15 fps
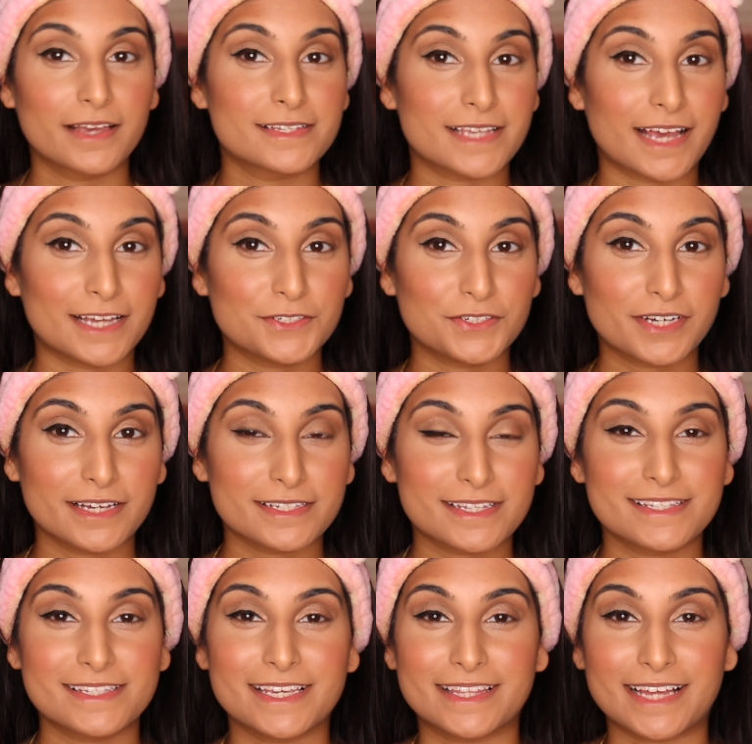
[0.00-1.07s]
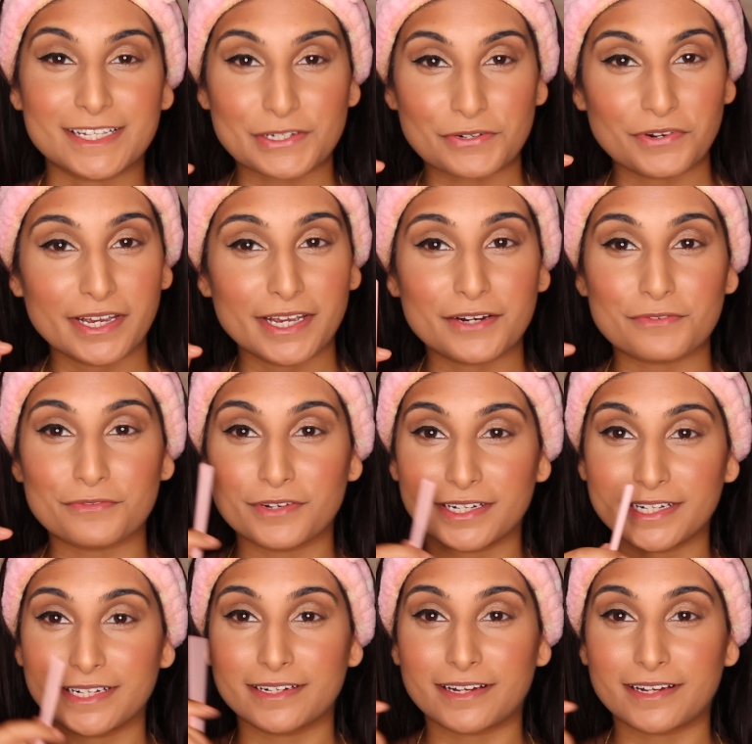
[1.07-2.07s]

So as you guys can see, that's created a really